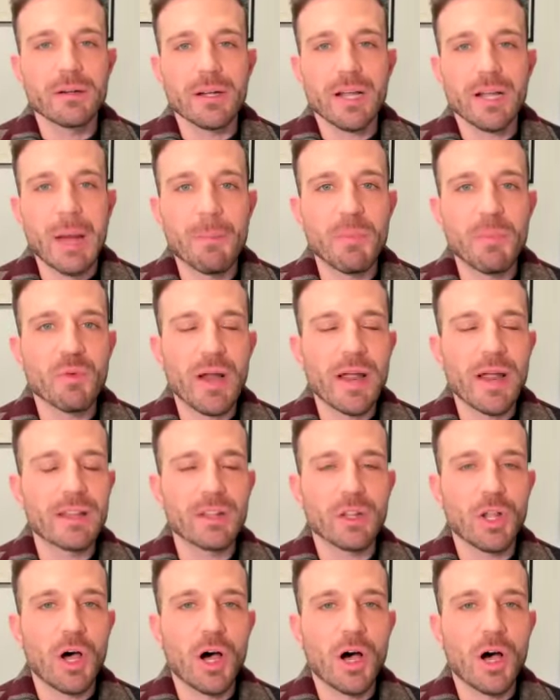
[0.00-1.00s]
Copyright
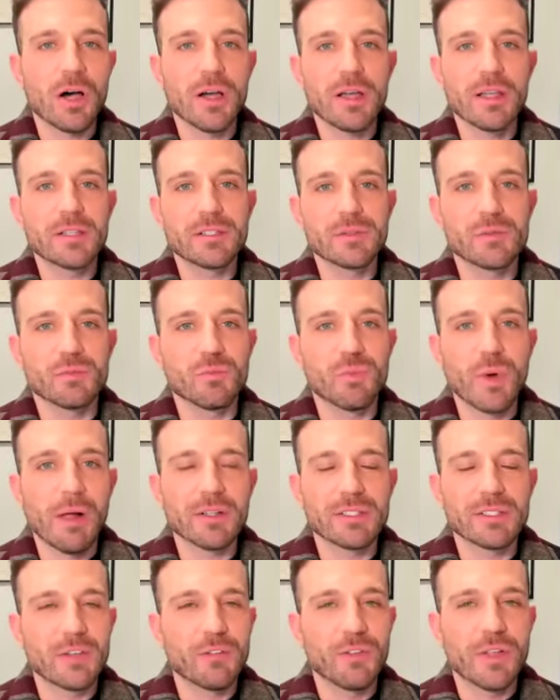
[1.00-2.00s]
law is
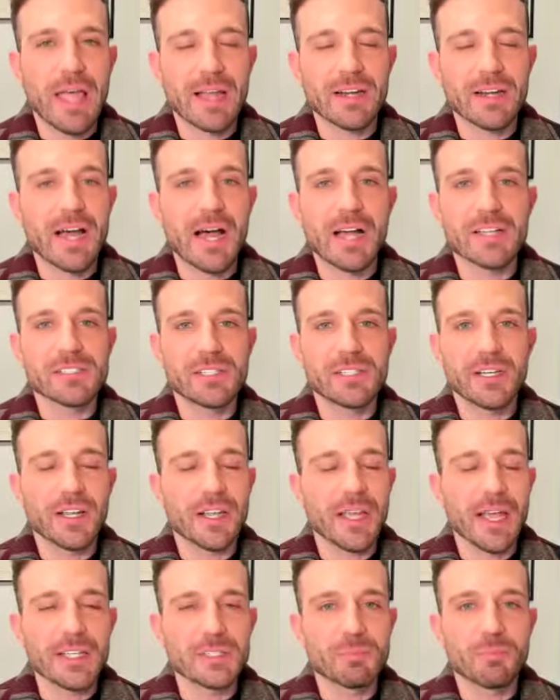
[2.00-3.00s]
relatively
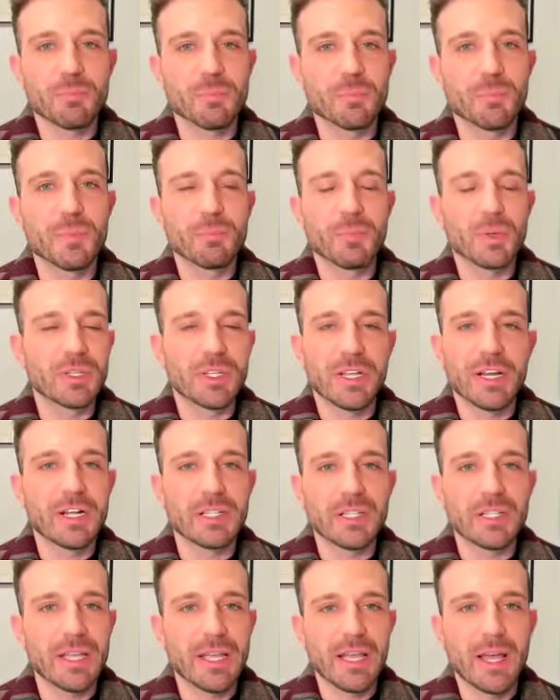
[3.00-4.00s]
agnostic as
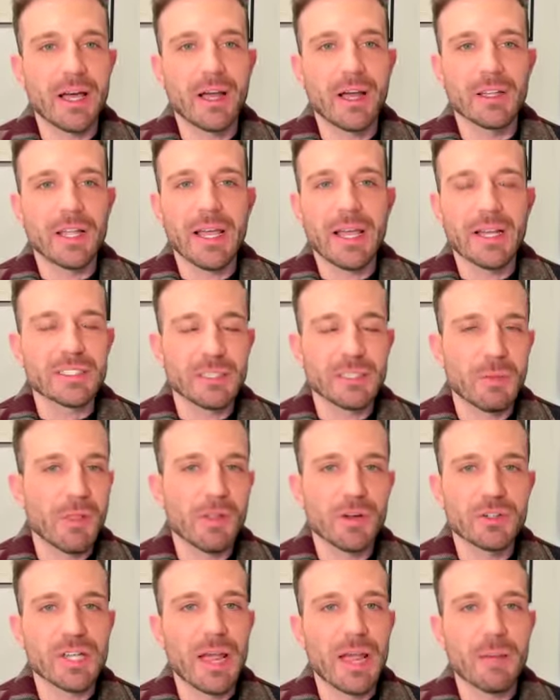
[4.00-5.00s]
politically, unlike some
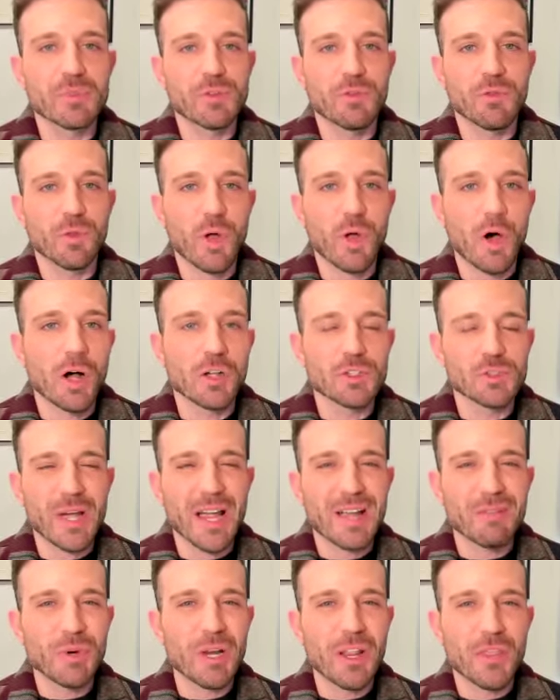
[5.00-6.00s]
other types of laws.
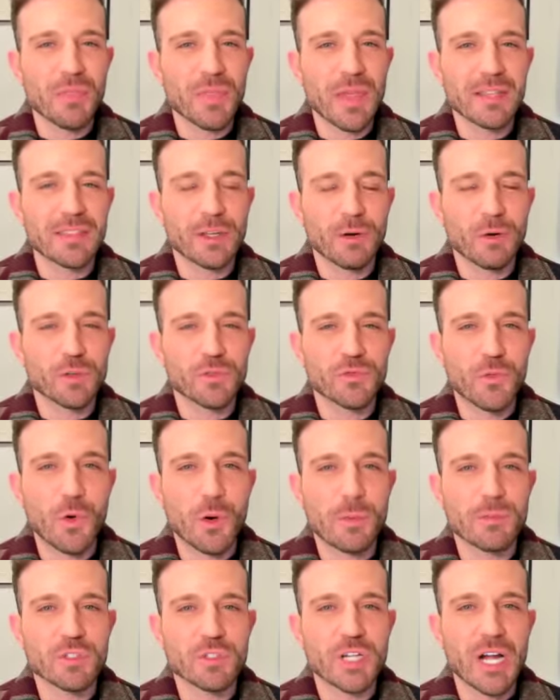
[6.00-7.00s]
I wouldn't think there was
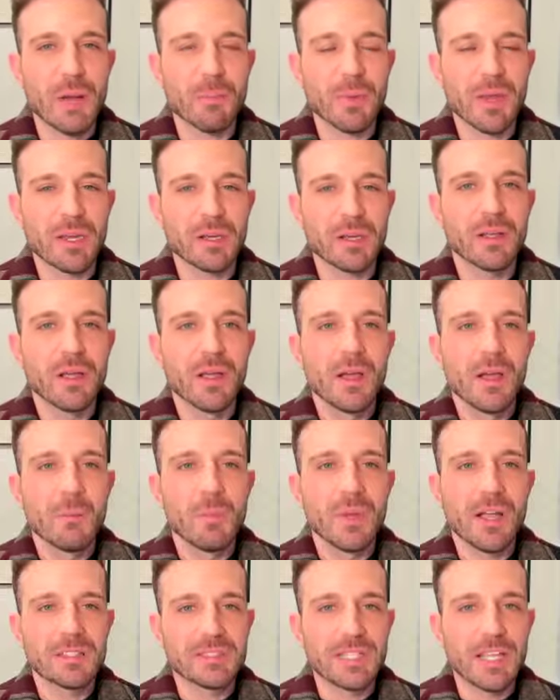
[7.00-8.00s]
forum shopping
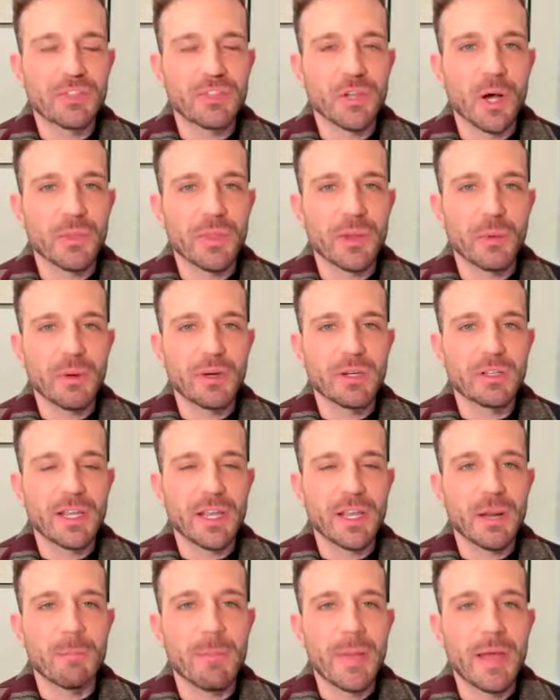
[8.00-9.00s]
because they thought they would
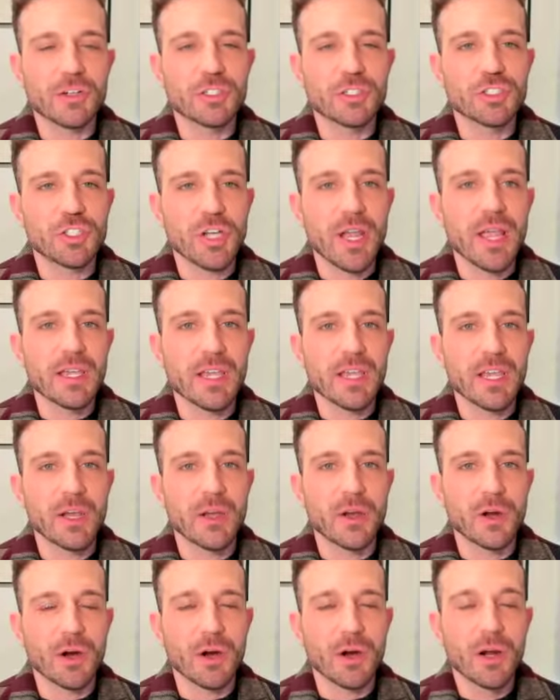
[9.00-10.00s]
get a better shake
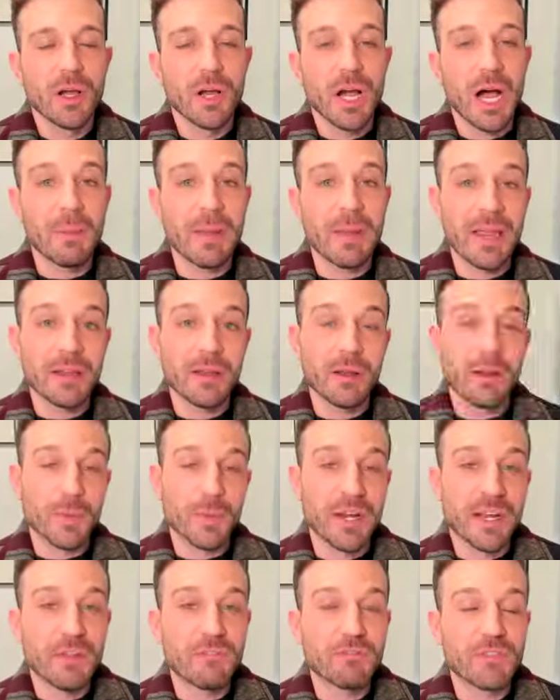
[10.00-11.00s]
here. I mean,
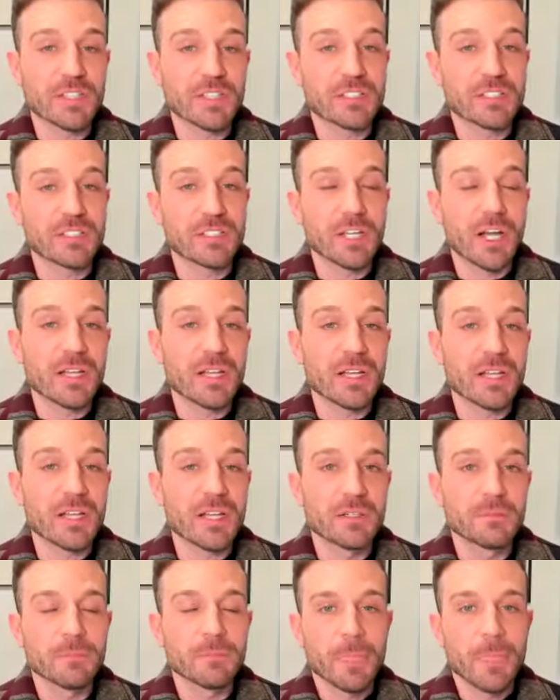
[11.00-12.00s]
but if this
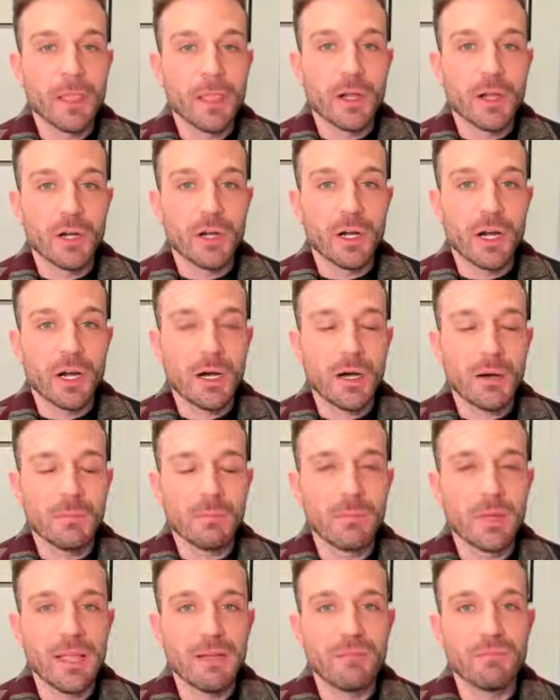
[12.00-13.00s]
does,
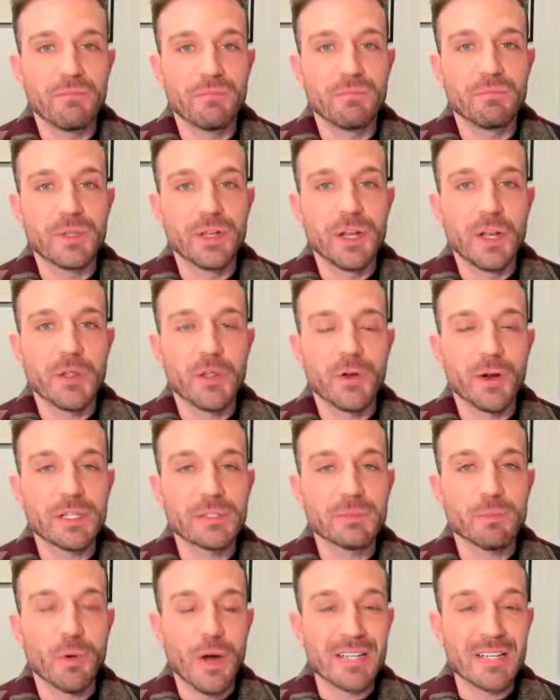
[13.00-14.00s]
if there
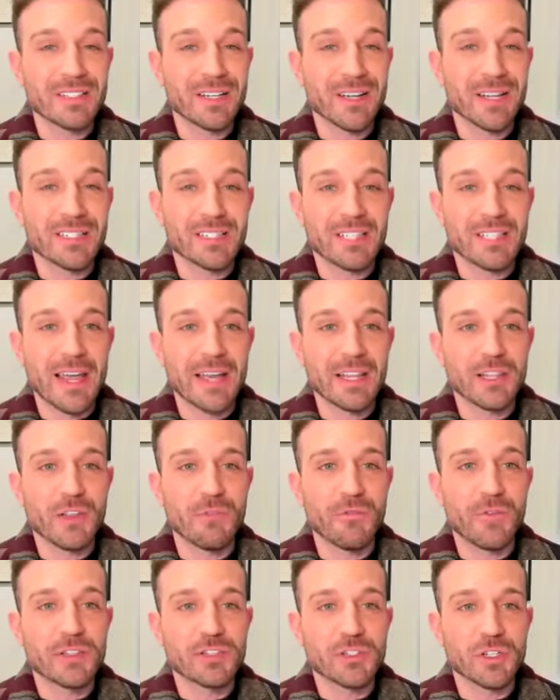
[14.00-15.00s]
is precedent set and the
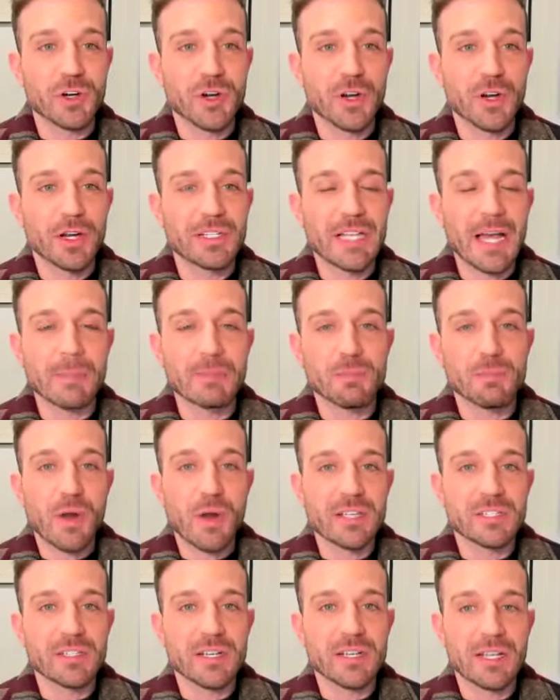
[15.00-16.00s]
Fifth Circuit adopts
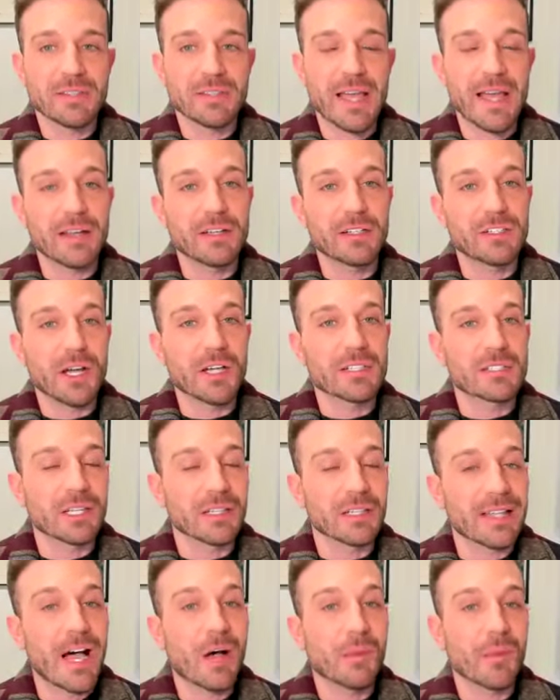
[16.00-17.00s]
precedent that does
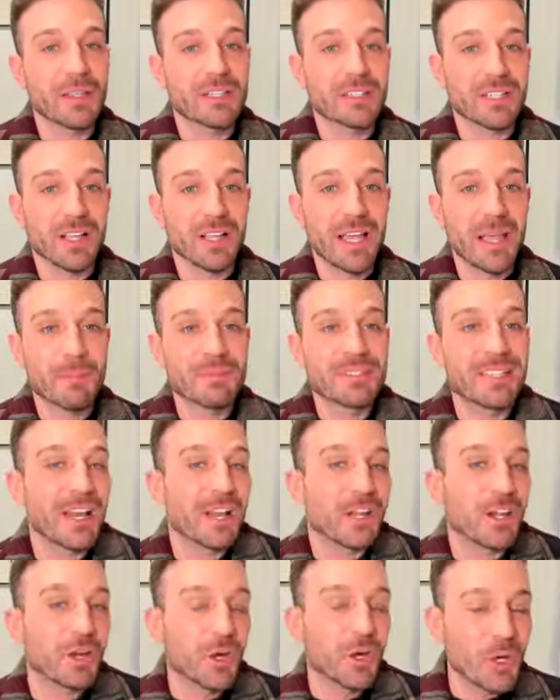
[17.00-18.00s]
allow these claims, then
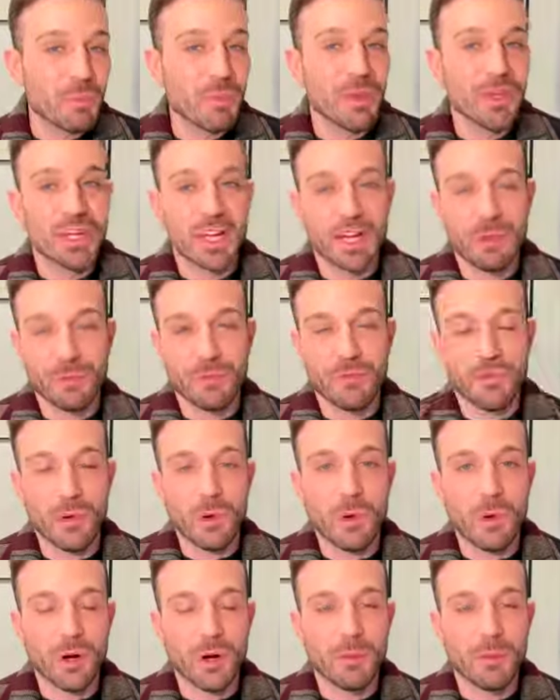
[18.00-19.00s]
it could become a
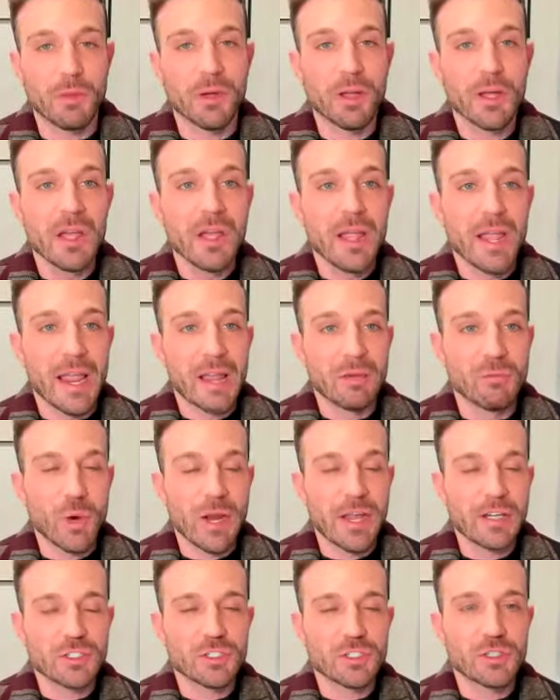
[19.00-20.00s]
forum in
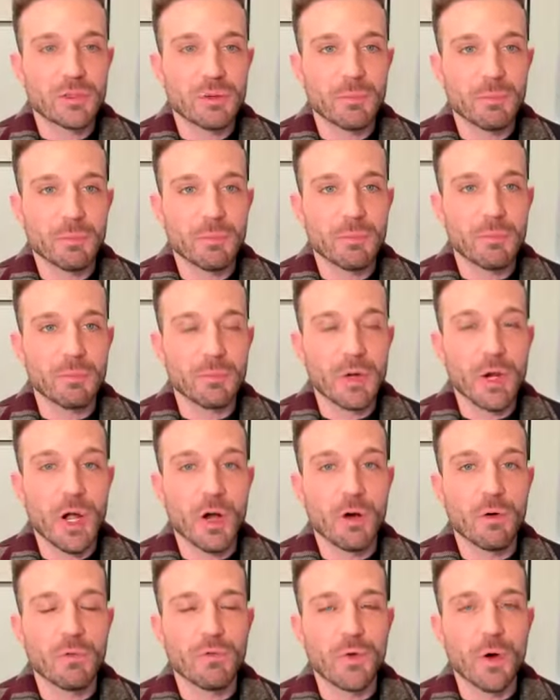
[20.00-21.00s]
which,
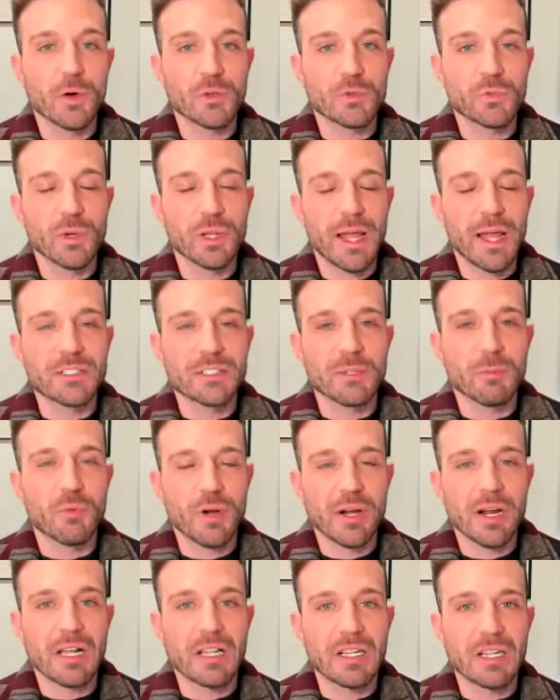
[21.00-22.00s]
folks would like to
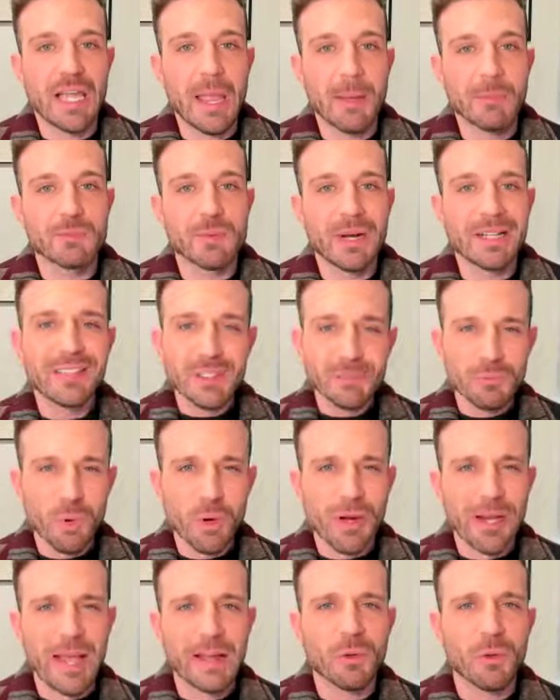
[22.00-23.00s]
bring claims. But at this
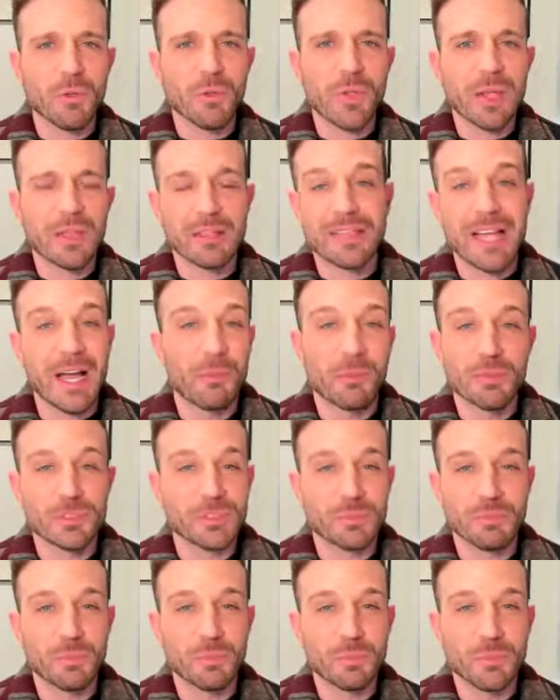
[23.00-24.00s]
point, I don't think that that
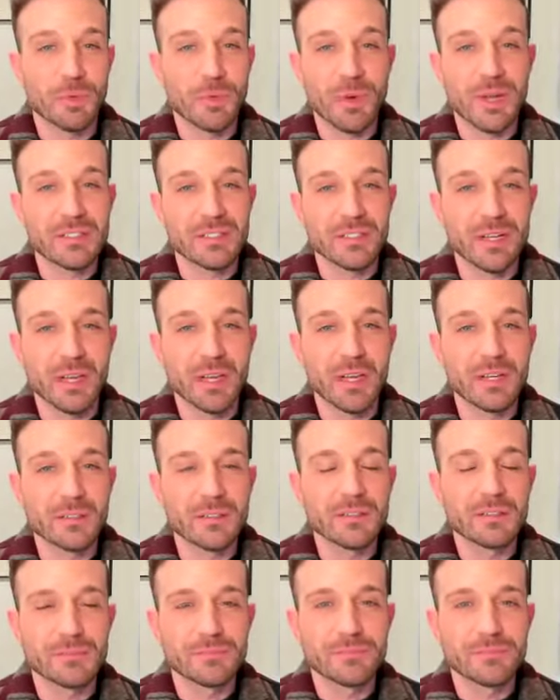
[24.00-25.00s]
was the reasoning.